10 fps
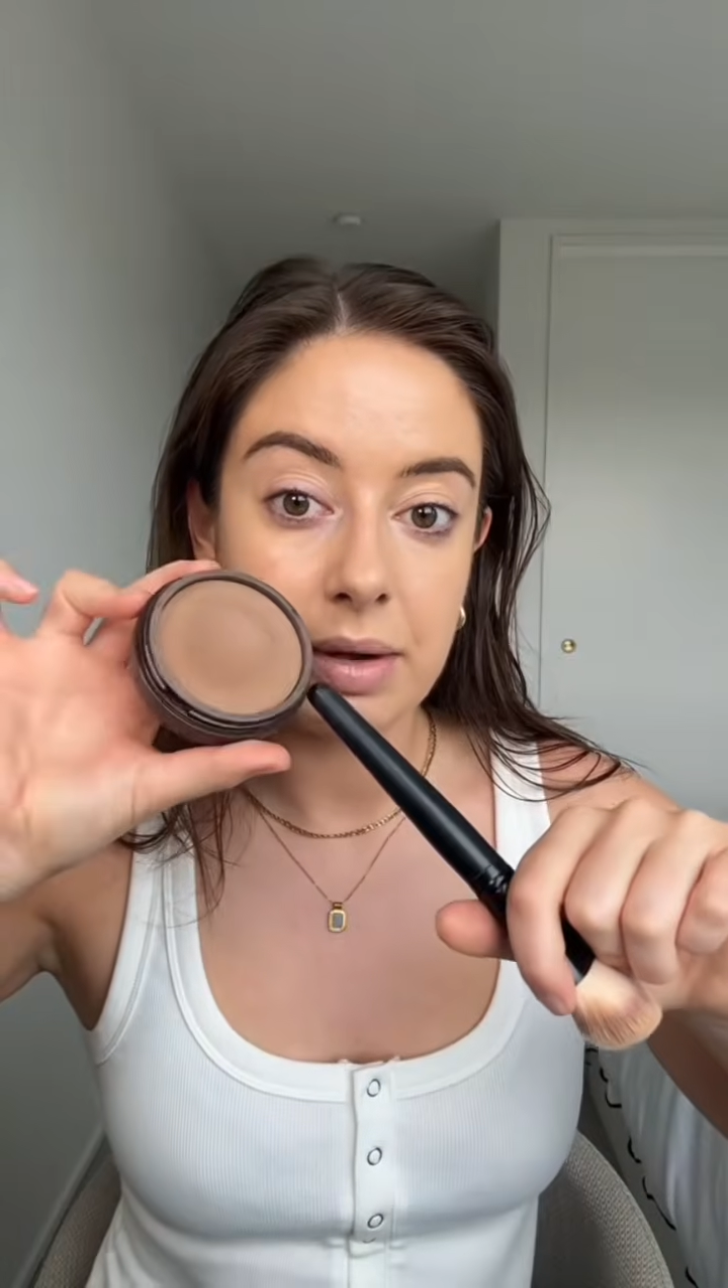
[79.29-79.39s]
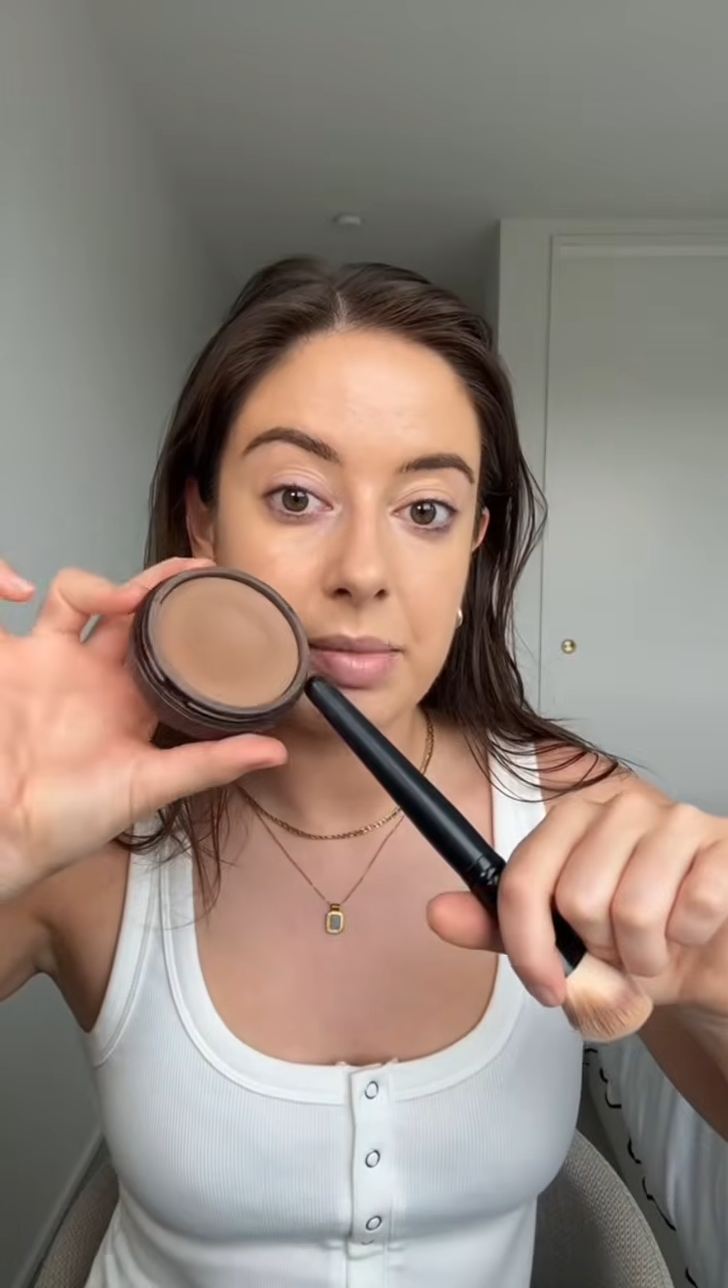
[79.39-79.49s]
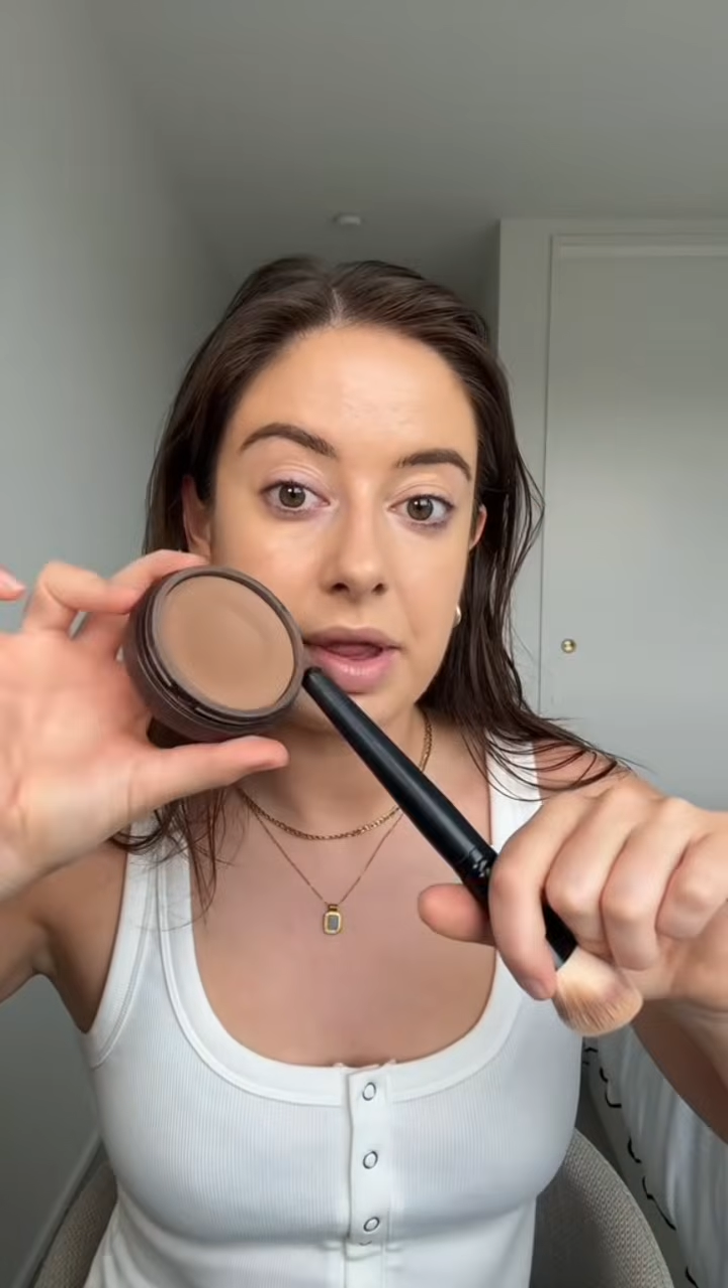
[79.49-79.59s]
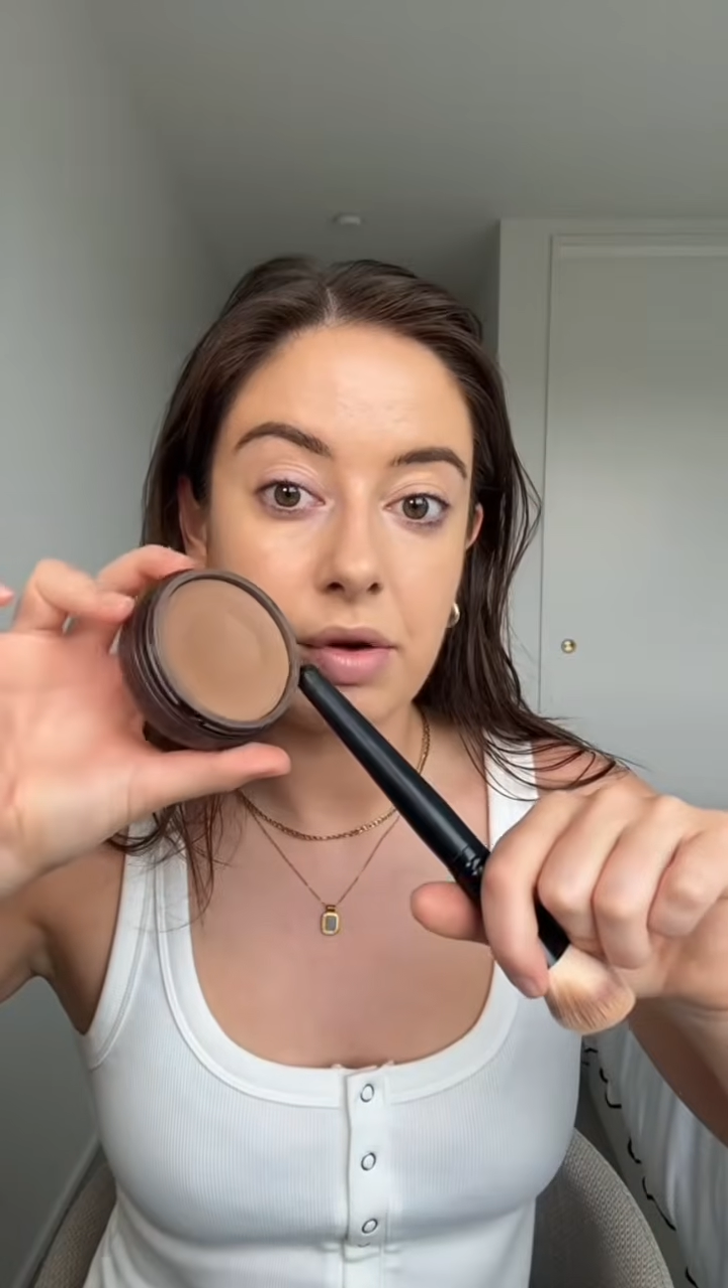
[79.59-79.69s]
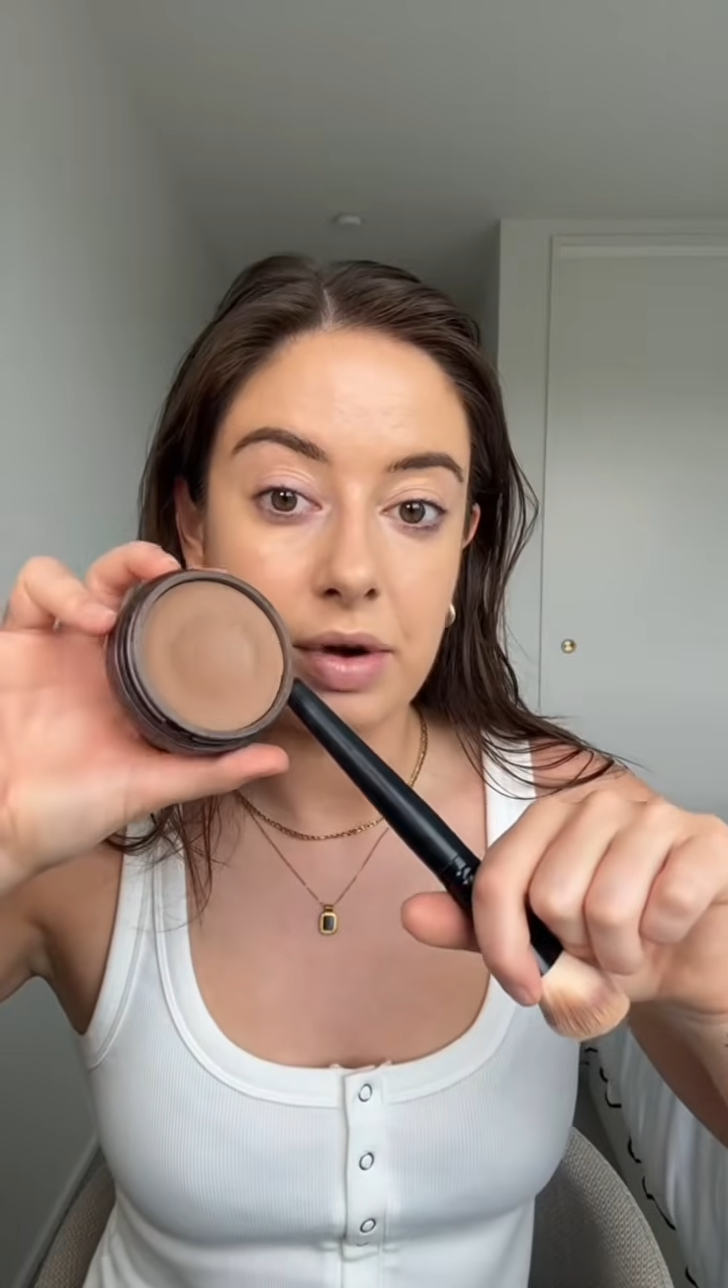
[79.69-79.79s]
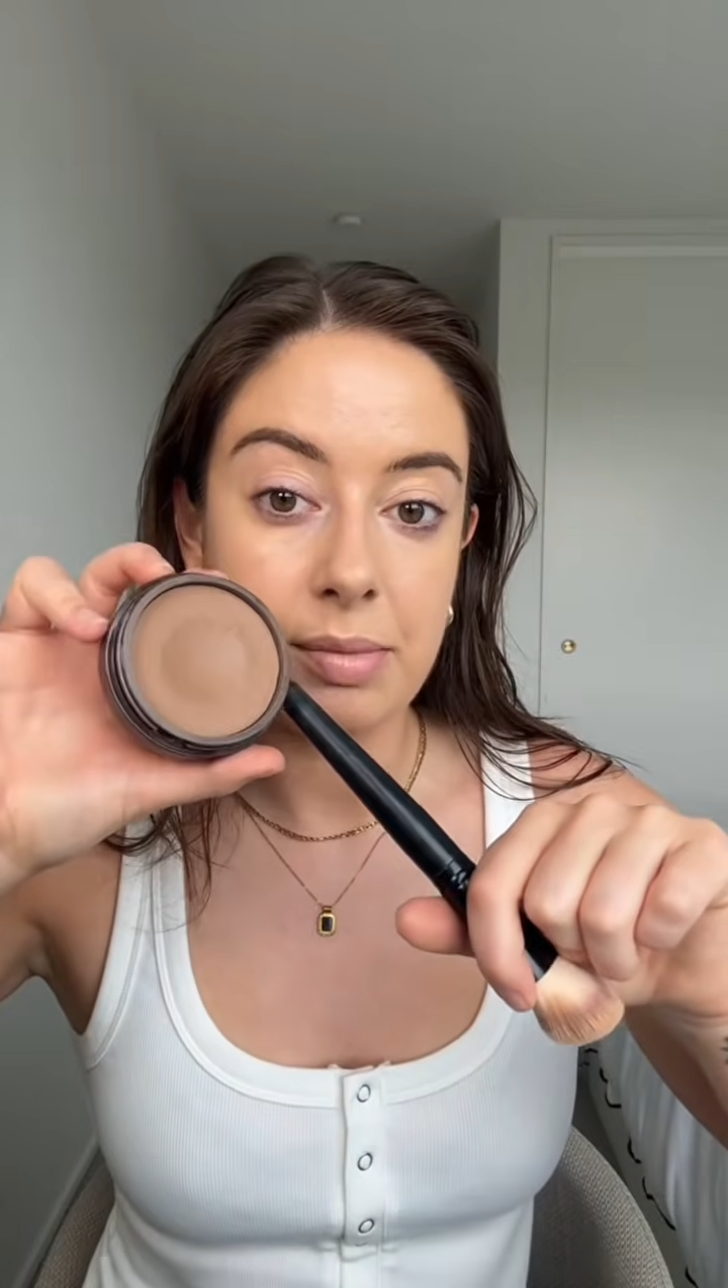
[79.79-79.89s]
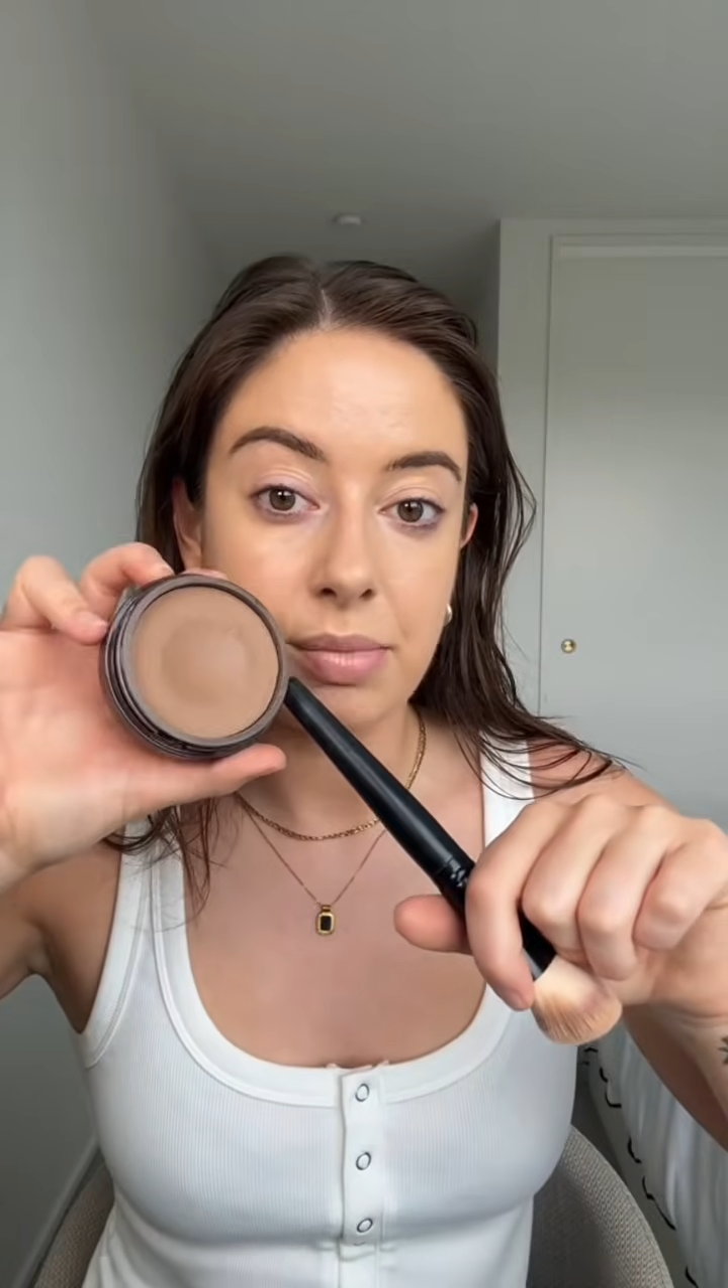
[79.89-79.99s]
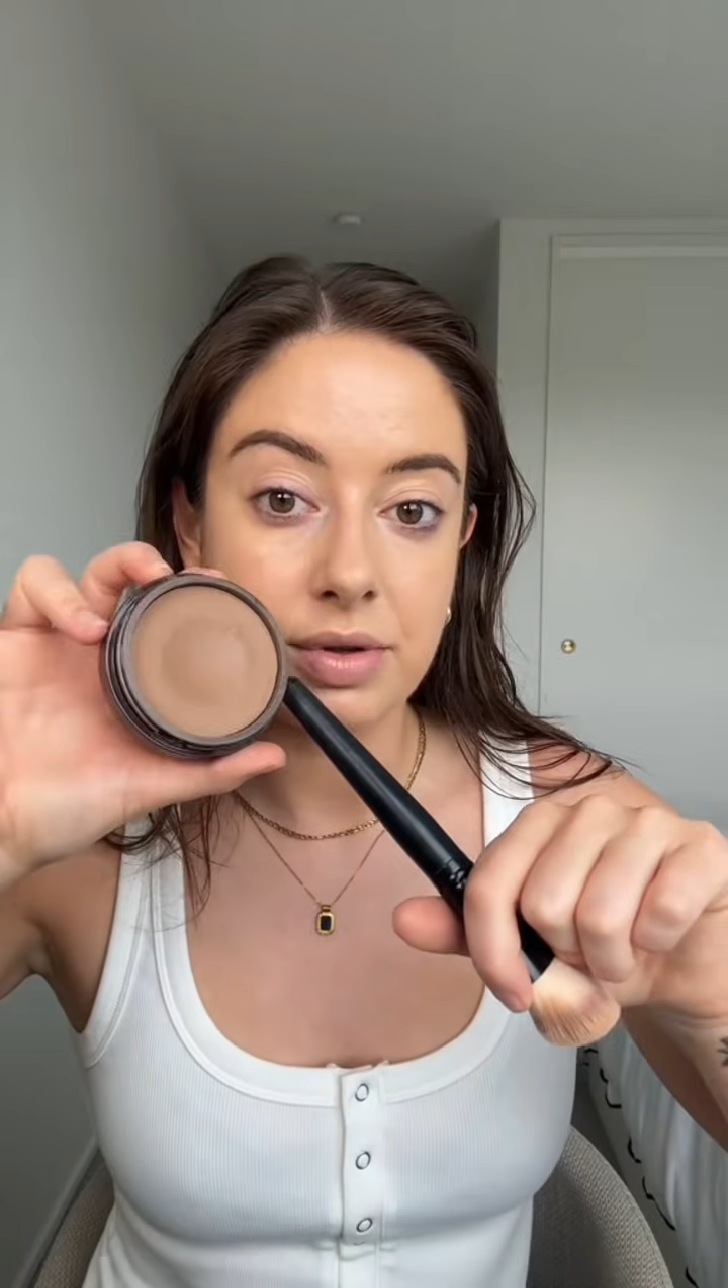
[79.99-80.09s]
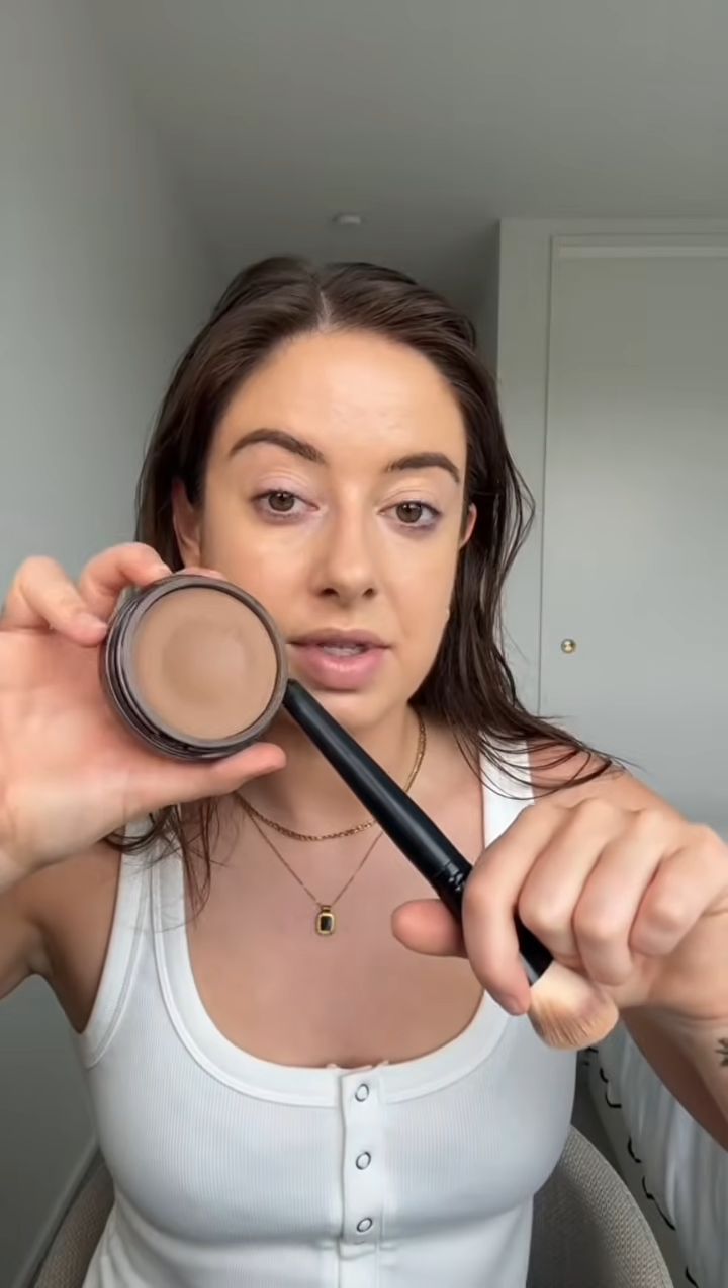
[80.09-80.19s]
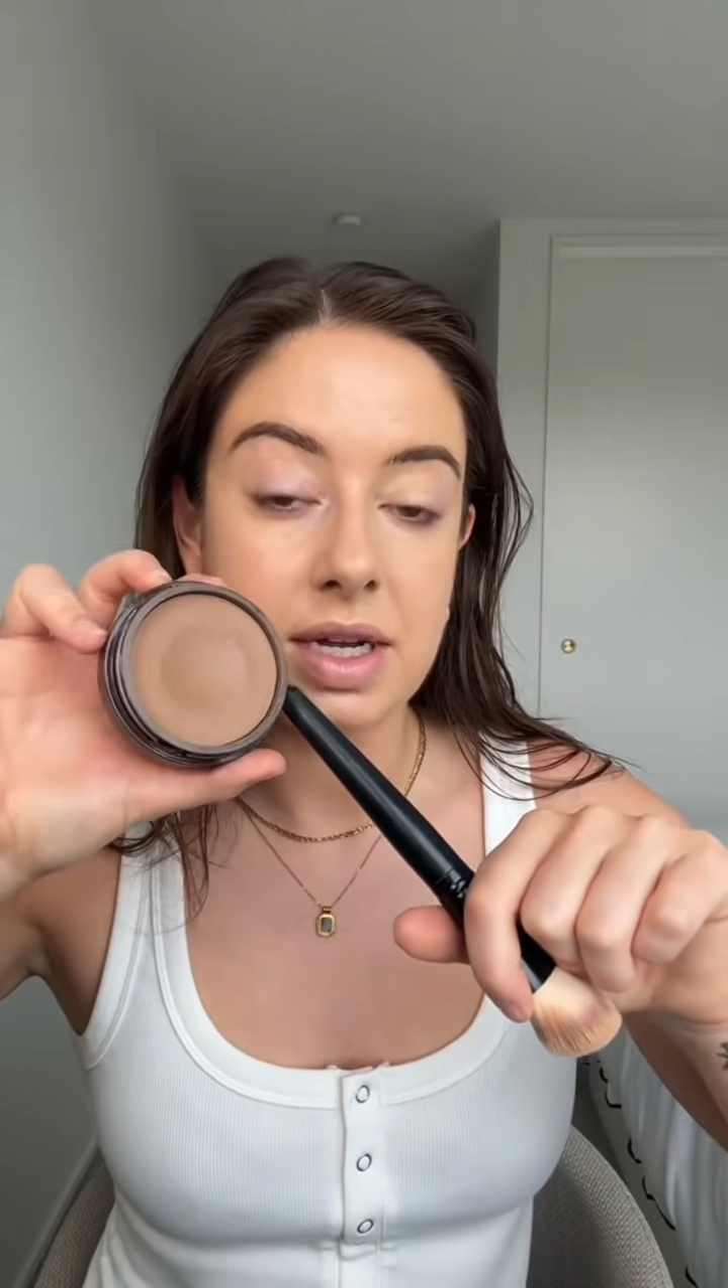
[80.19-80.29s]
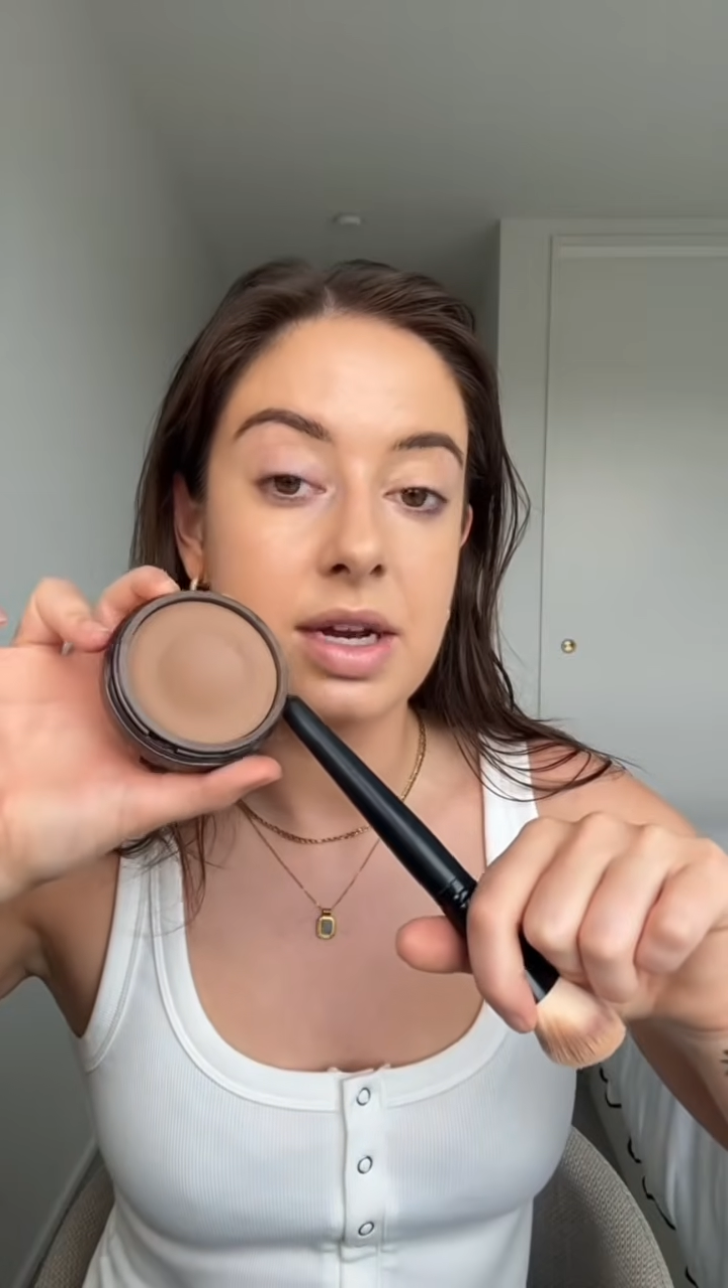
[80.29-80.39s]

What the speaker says: with the cream bronzer.